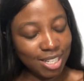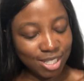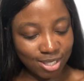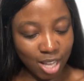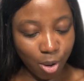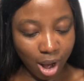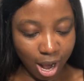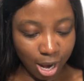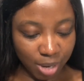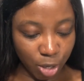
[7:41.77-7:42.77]
So,
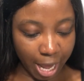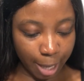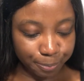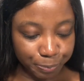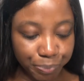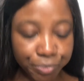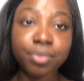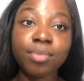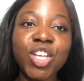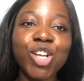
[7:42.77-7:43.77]
um, okay.
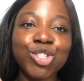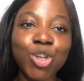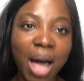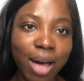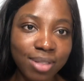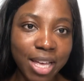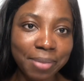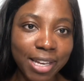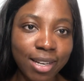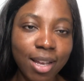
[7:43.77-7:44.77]
So how do they
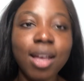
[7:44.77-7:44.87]
meet?